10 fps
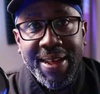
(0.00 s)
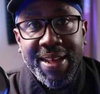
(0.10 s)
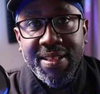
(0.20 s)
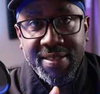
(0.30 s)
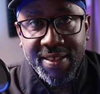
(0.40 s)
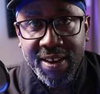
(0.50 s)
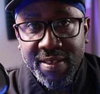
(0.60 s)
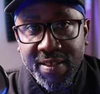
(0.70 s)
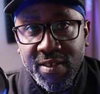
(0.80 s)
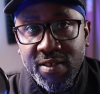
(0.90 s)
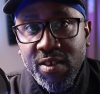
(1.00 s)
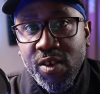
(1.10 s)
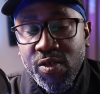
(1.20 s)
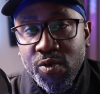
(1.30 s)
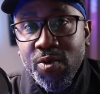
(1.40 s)
its citizens
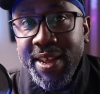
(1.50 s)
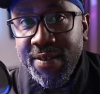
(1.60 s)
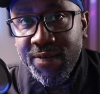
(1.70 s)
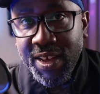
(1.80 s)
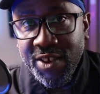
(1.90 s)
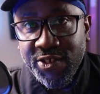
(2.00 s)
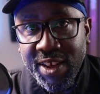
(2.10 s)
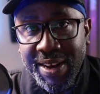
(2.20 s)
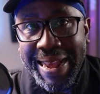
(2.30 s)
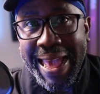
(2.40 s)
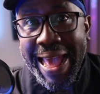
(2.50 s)
through inflation,